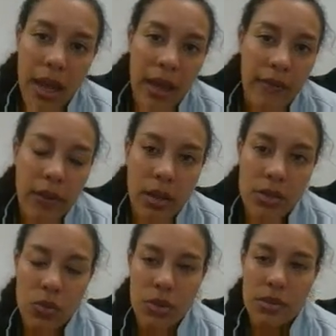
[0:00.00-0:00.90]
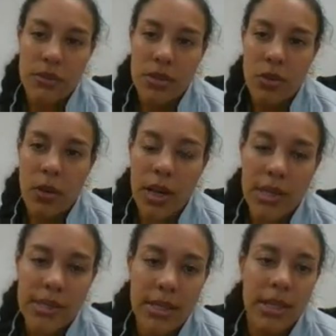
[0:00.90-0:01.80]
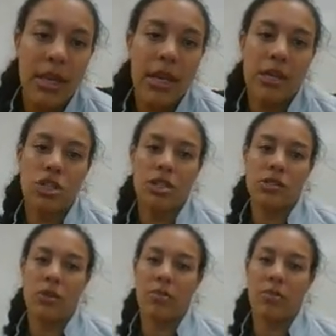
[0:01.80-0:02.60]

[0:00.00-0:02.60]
I have all sorts of stories and connections